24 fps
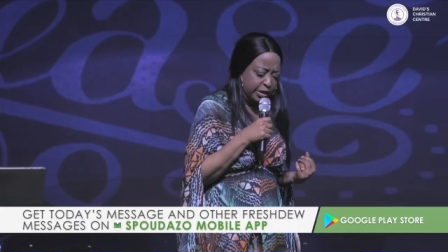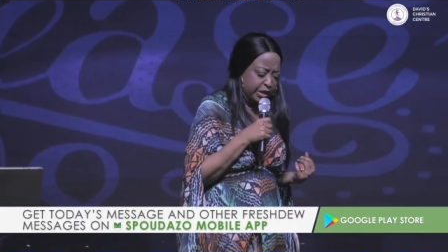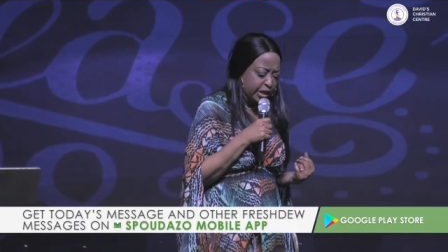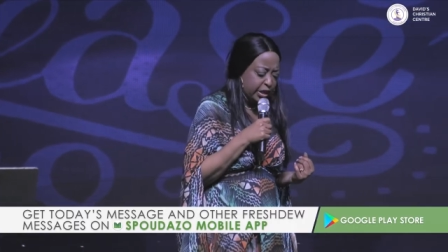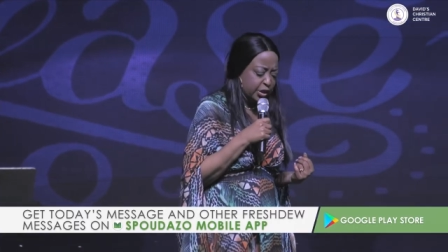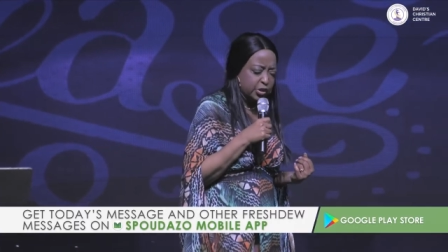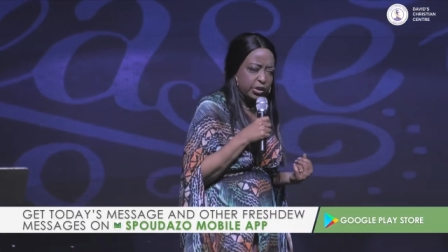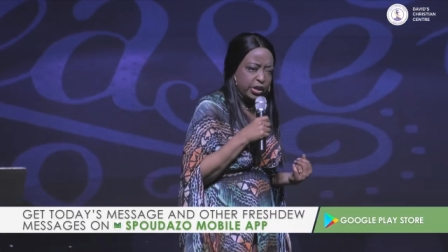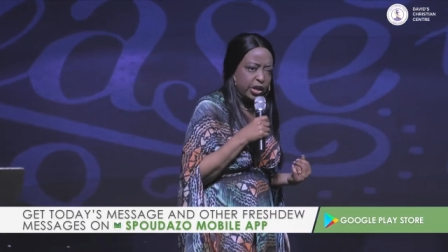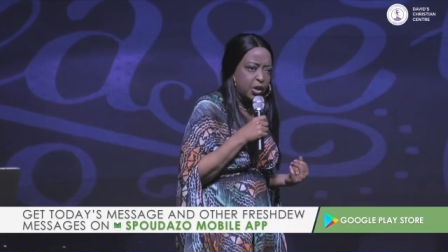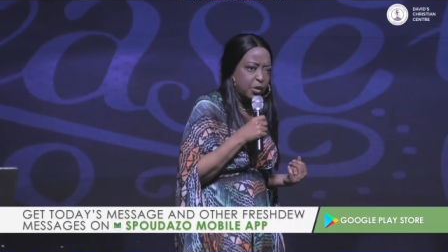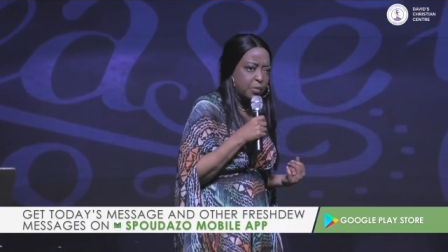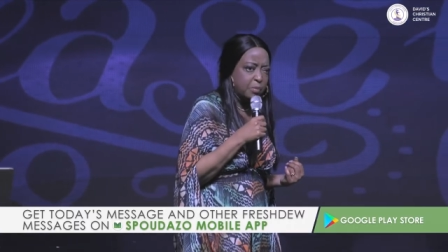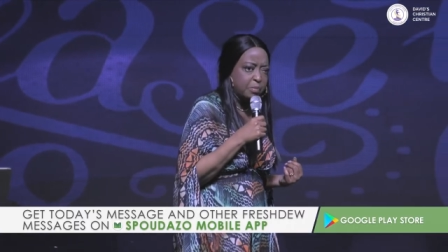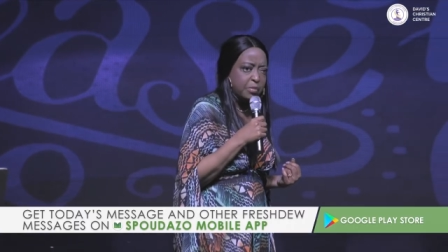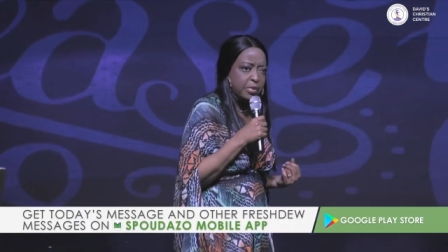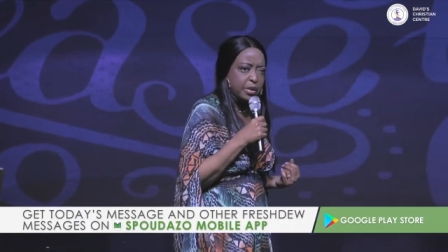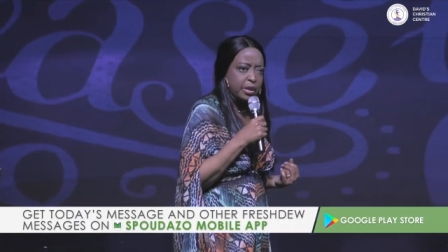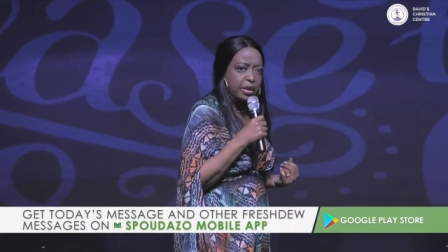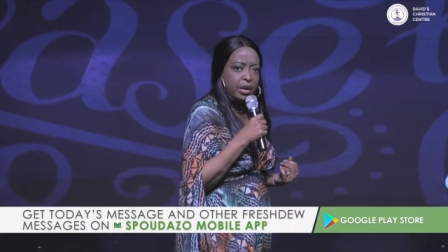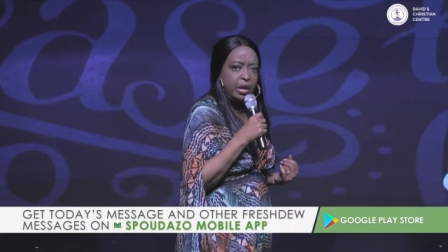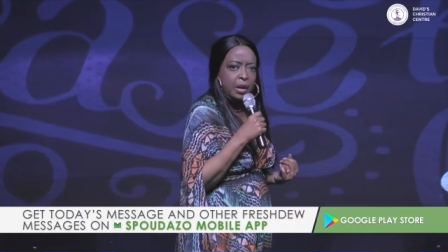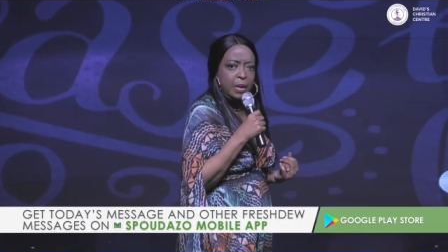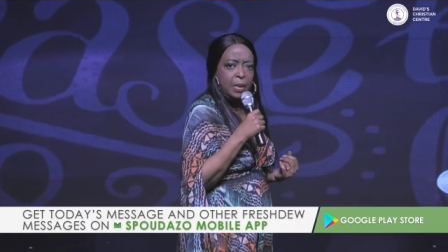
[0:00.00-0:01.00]
be here to
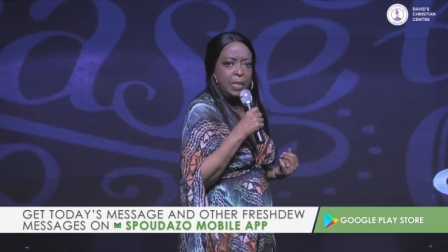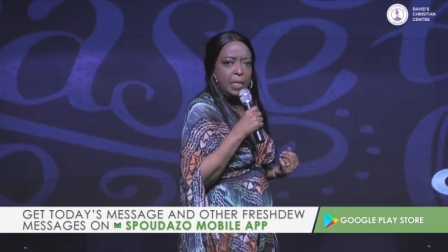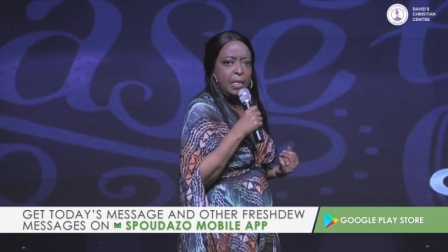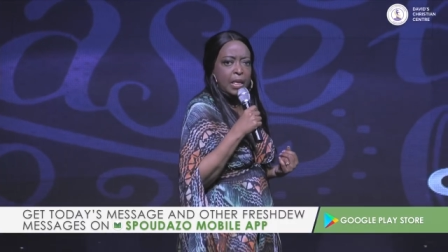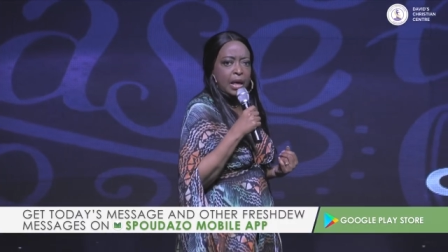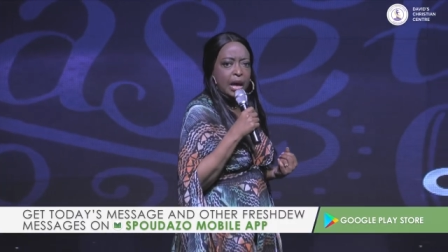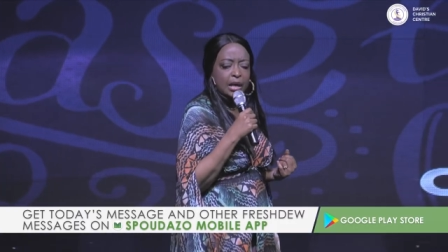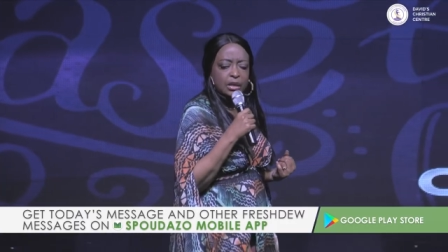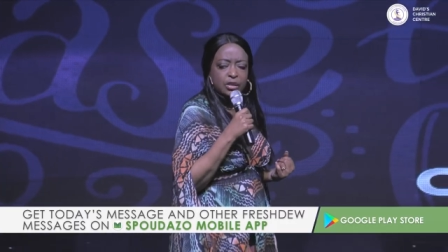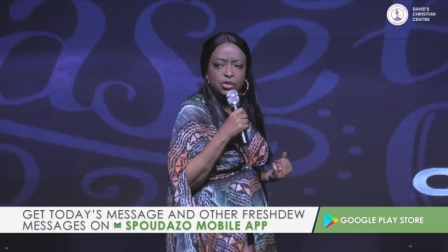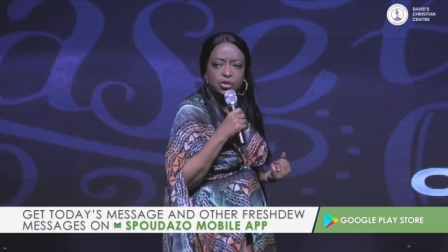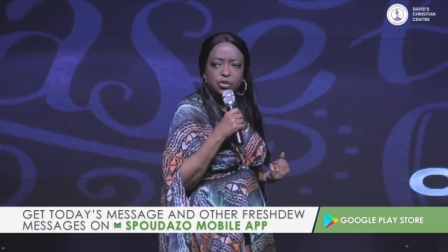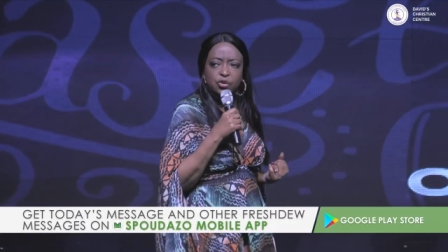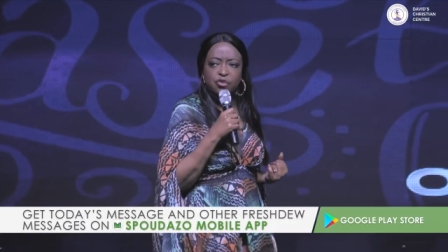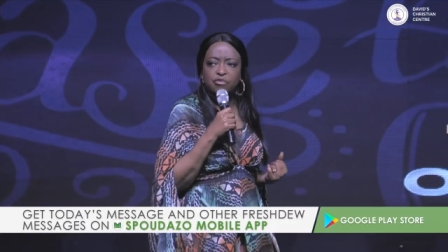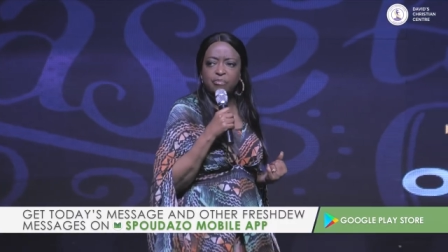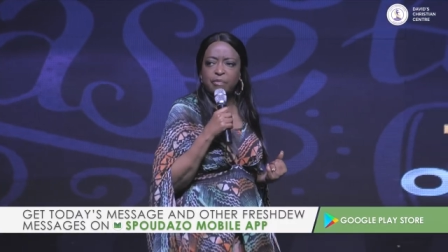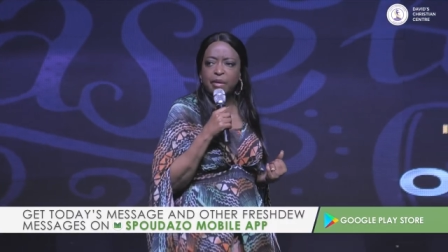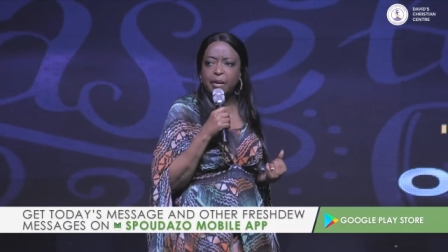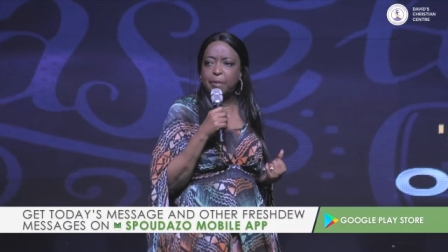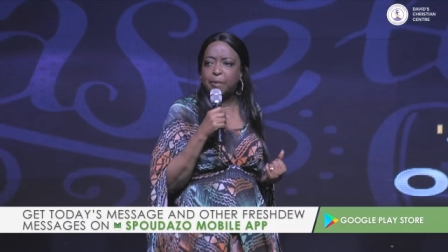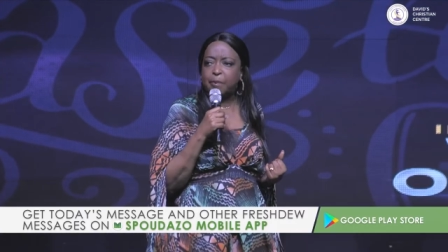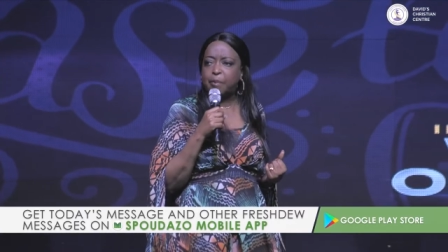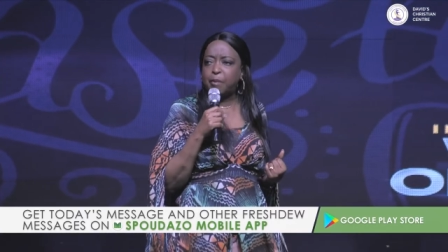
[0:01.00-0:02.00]
help me and
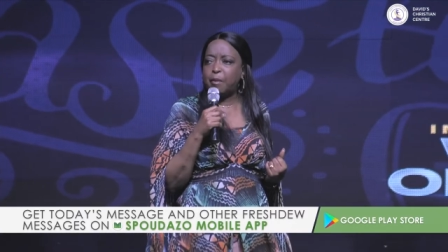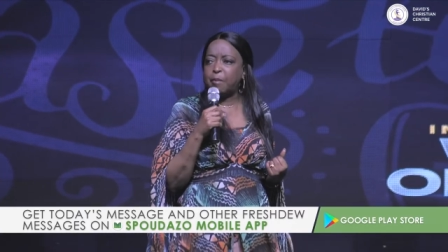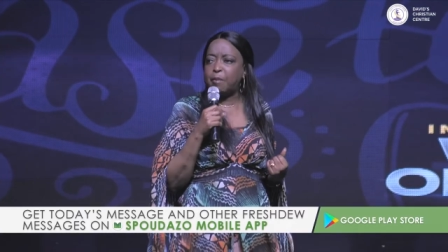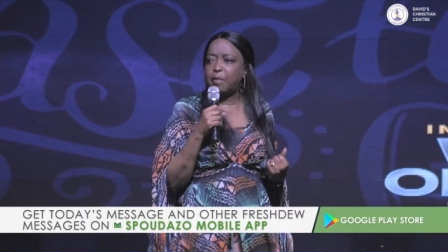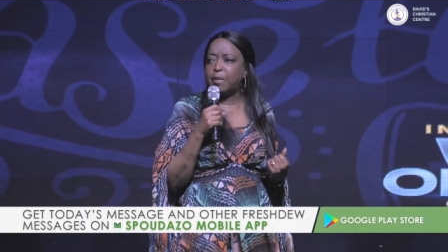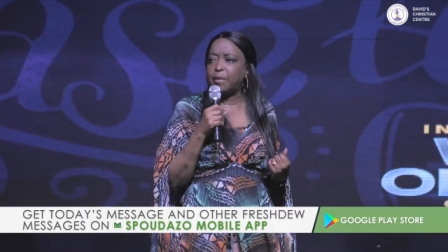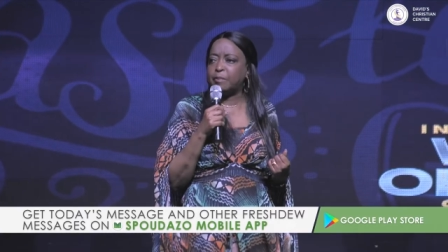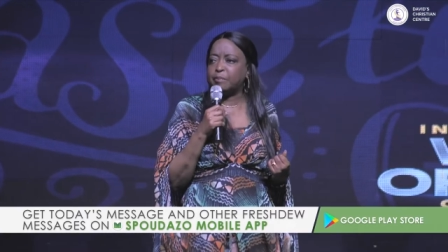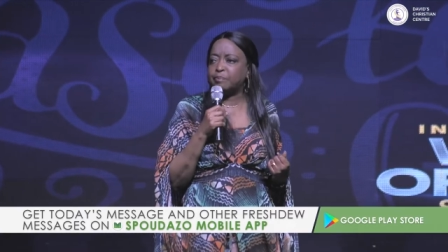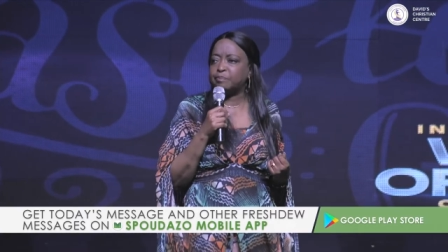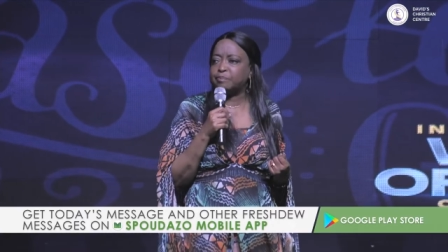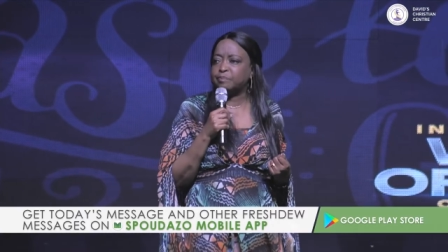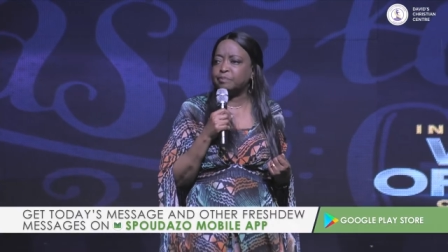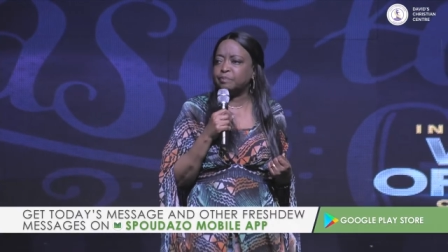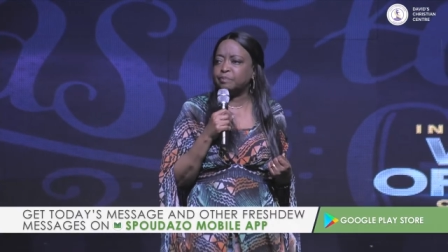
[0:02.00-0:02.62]
solve my problem.